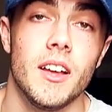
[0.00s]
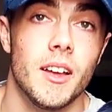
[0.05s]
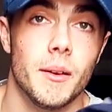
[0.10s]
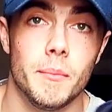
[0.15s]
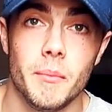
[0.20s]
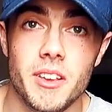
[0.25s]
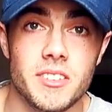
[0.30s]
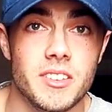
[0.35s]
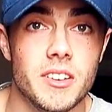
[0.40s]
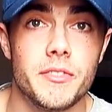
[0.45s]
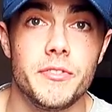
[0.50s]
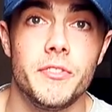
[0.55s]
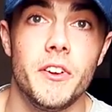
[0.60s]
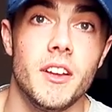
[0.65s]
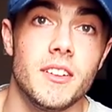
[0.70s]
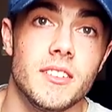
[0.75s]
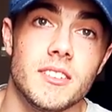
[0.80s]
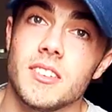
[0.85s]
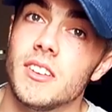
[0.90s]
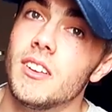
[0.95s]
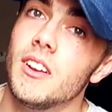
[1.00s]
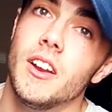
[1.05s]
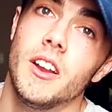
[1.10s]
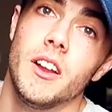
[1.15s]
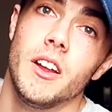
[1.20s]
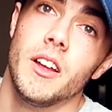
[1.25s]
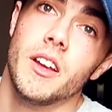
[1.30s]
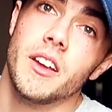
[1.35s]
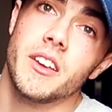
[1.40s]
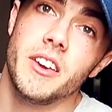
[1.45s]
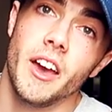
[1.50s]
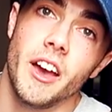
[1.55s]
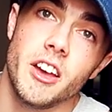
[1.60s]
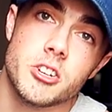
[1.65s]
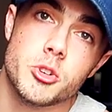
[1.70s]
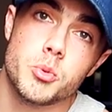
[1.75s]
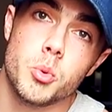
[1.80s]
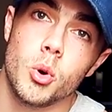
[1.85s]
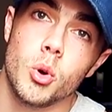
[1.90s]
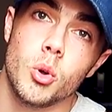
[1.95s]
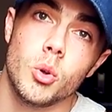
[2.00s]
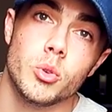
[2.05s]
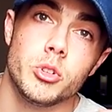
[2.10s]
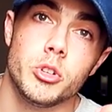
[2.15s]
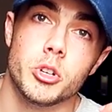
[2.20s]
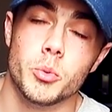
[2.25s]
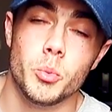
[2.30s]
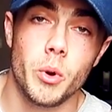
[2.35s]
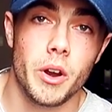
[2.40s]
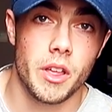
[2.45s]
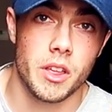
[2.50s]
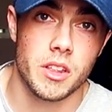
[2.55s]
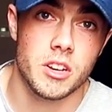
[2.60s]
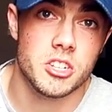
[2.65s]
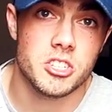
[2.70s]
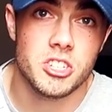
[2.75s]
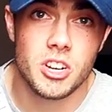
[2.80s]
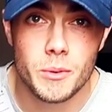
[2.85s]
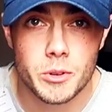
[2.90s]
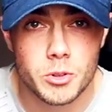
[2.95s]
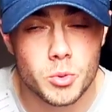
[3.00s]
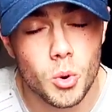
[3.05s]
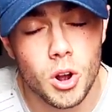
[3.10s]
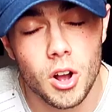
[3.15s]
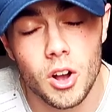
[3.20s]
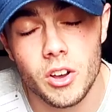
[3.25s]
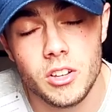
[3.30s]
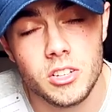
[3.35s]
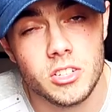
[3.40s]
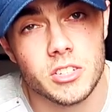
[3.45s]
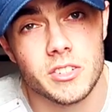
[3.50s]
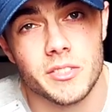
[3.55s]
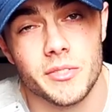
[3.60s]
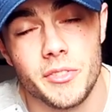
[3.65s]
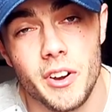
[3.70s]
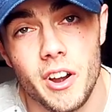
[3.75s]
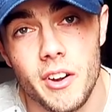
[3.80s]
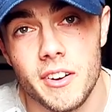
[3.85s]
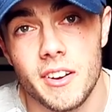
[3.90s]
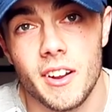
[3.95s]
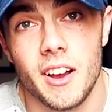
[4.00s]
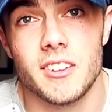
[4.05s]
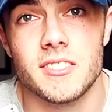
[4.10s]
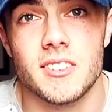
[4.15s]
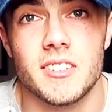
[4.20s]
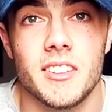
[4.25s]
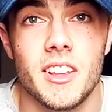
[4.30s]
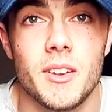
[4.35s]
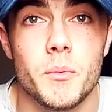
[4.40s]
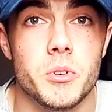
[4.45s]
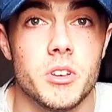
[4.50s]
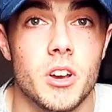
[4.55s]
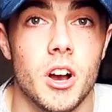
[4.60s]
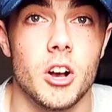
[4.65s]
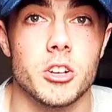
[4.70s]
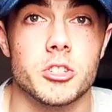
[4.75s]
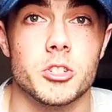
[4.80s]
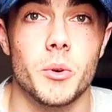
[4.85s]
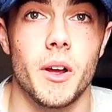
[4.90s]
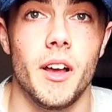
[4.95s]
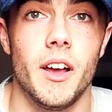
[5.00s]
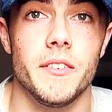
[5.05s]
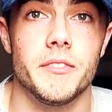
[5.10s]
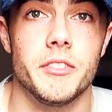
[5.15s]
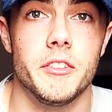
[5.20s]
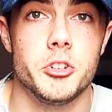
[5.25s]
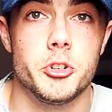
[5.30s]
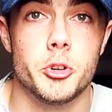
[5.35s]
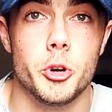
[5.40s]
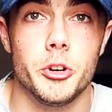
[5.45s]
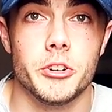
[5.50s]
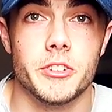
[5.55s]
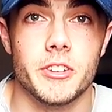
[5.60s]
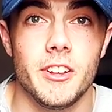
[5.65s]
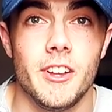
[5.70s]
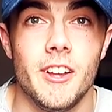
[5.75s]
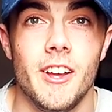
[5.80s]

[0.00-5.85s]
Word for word: Amazing fit, casual, you can wear it in the gym as well, it's just very nice. And then we also have the shirt